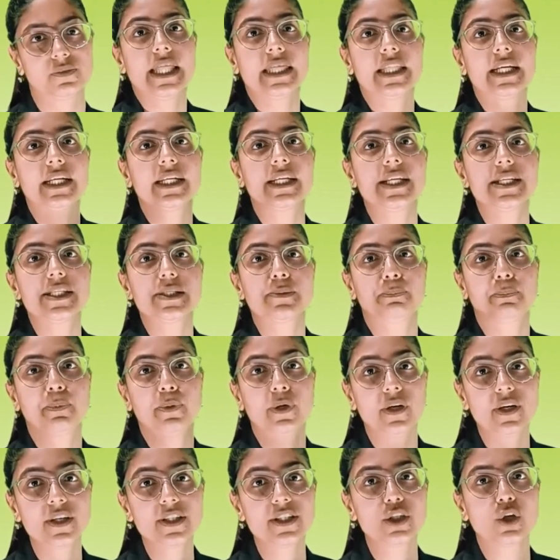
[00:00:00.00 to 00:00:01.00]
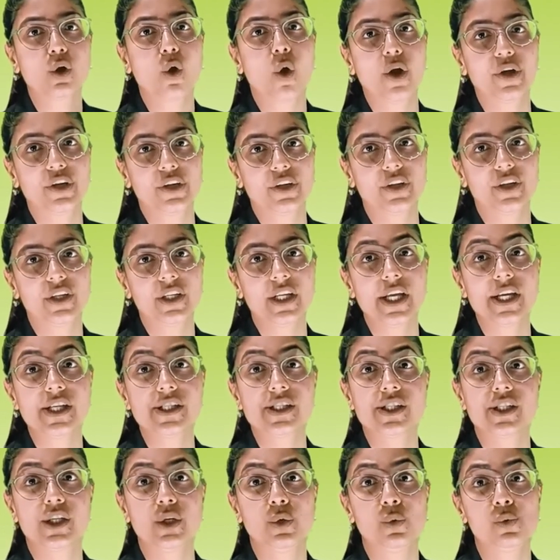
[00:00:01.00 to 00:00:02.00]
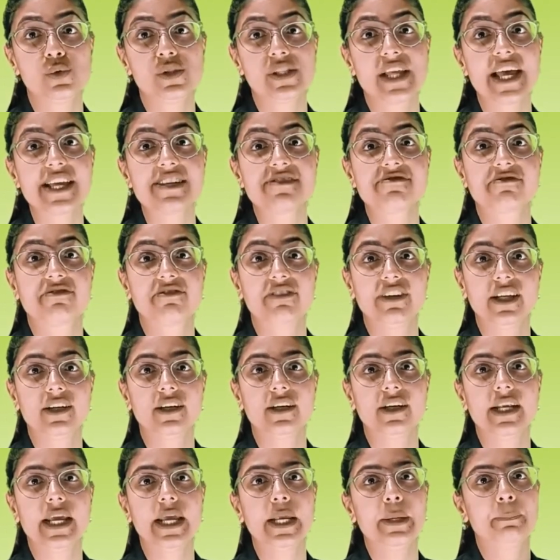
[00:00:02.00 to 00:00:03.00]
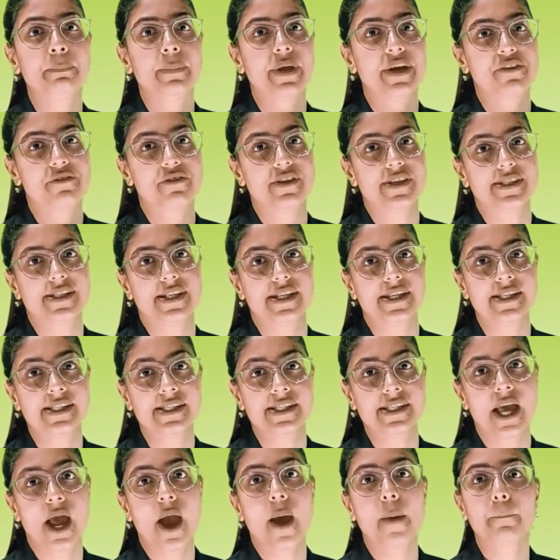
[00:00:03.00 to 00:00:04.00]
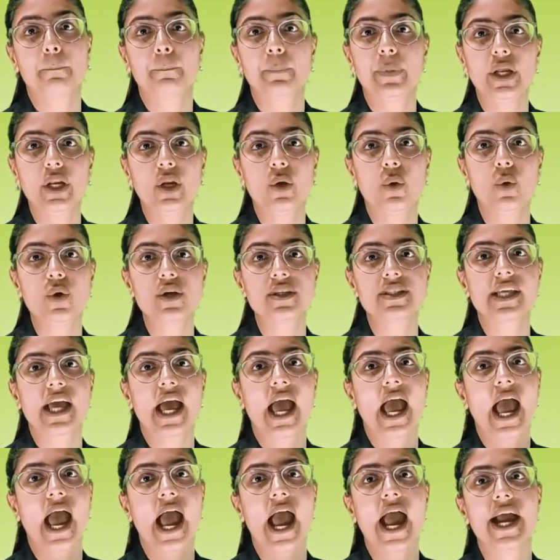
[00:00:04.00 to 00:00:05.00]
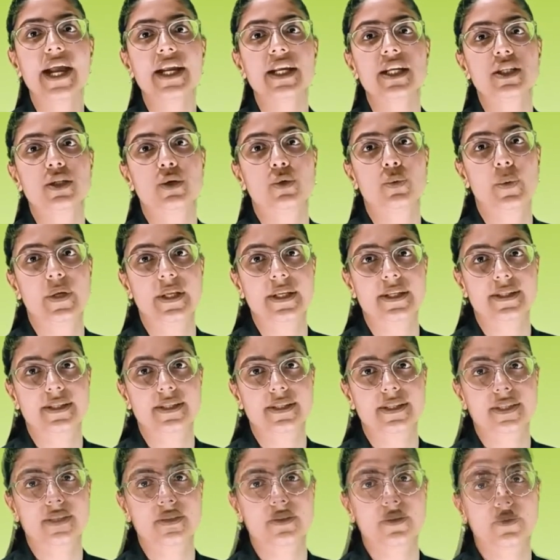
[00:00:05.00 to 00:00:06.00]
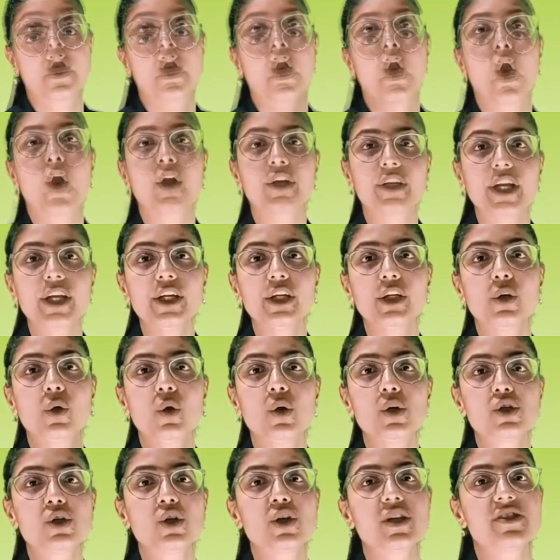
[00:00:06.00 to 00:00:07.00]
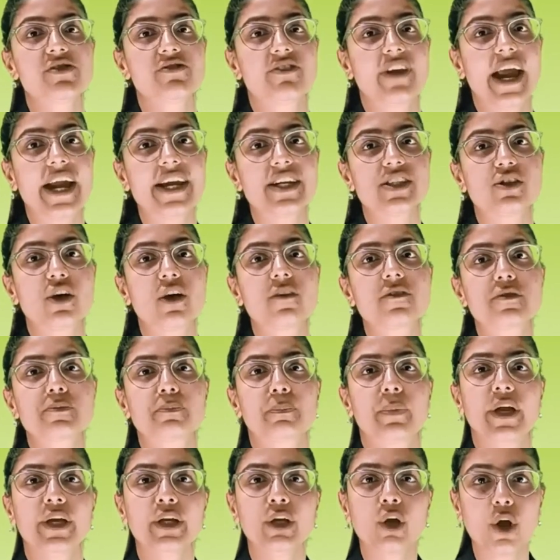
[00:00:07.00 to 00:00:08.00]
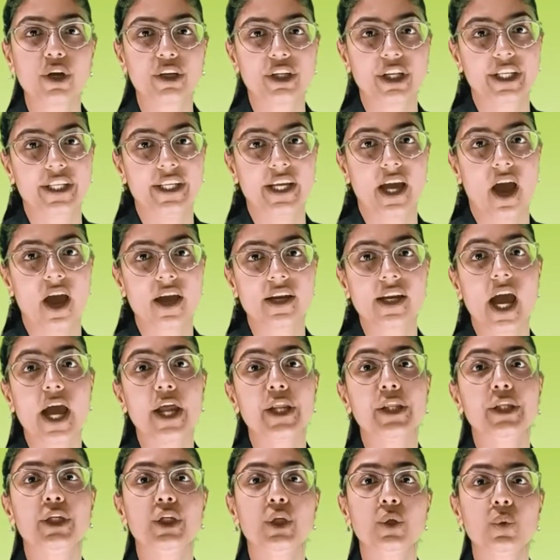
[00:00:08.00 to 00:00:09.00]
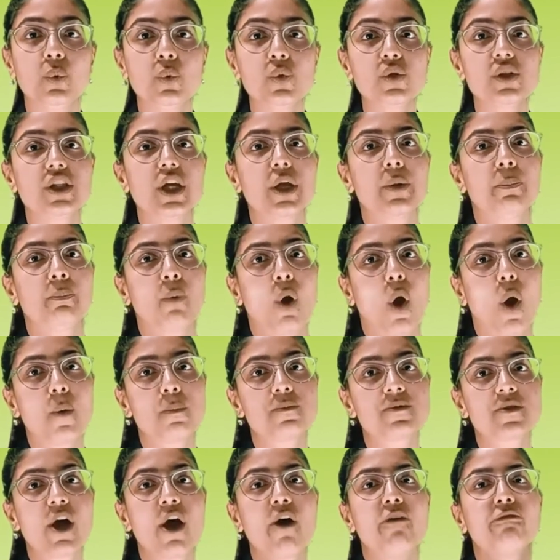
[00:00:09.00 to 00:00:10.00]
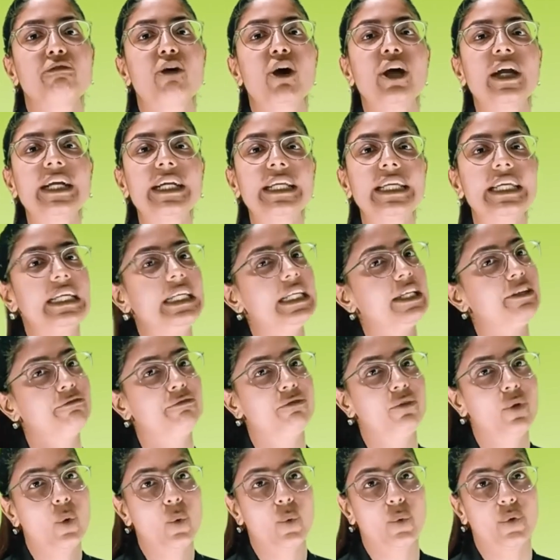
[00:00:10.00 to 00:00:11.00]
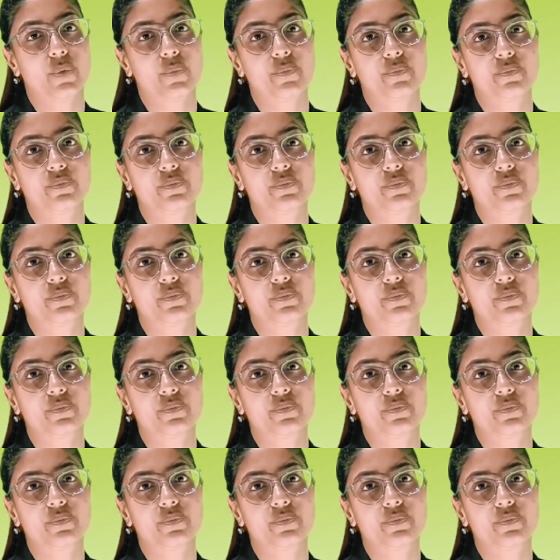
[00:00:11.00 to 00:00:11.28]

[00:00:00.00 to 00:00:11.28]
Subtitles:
The dispersed cotton is used as filler in mattresses, pillows and quilts. Cotton cloths or strands of spun cotton yarn are used in mops for cleaning floor.